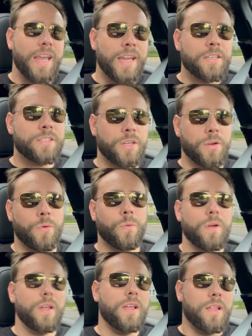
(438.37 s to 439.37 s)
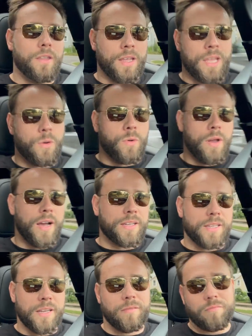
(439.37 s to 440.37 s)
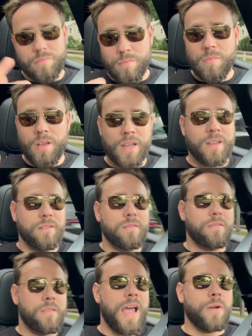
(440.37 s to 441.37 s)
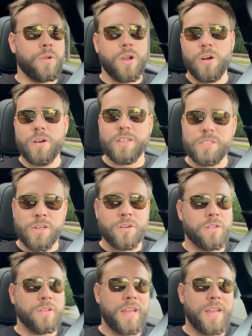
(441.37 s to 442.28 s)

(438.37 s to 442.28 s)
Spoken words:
into the Equinox, and in that regard, it certainly